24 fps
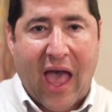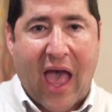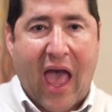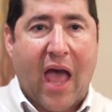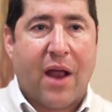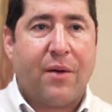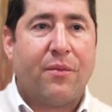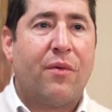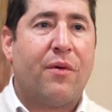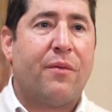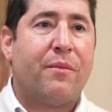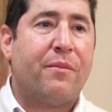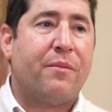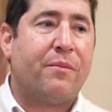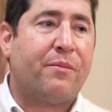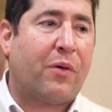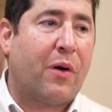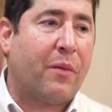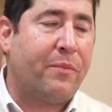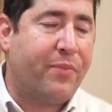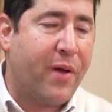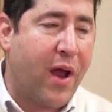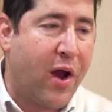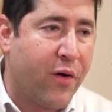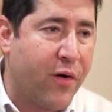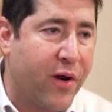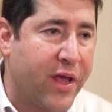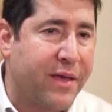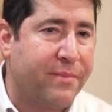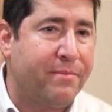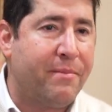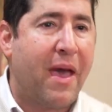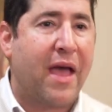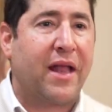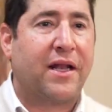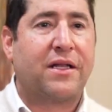And
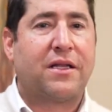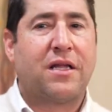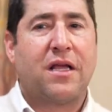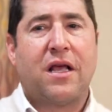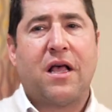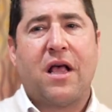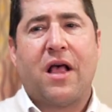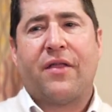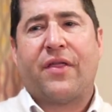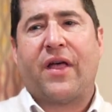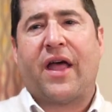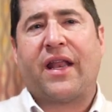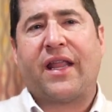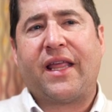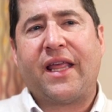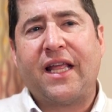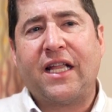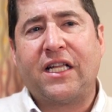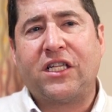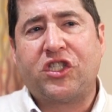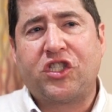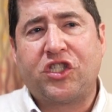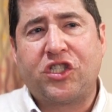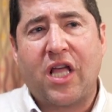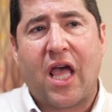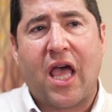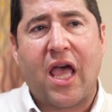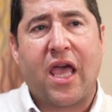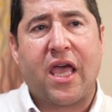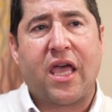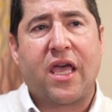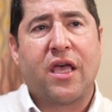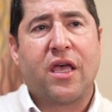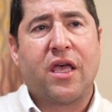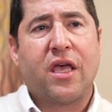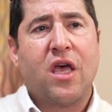preparing meant that each
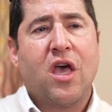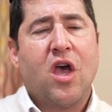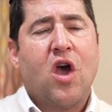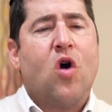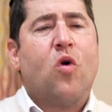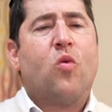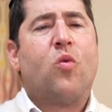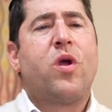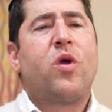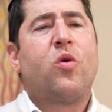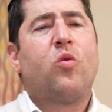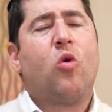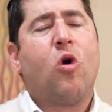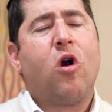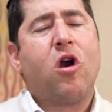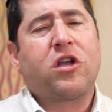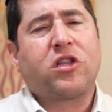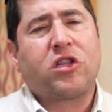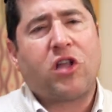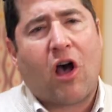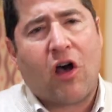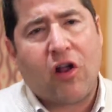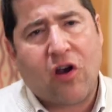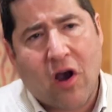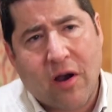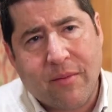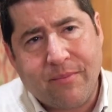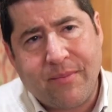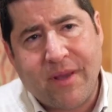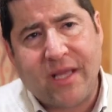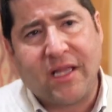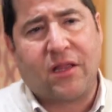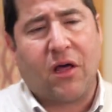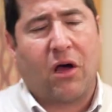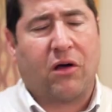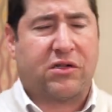day we worked on our
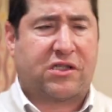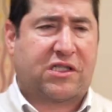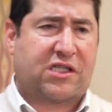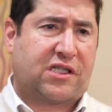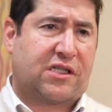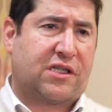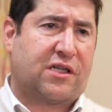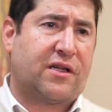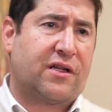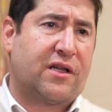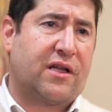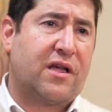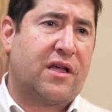midos.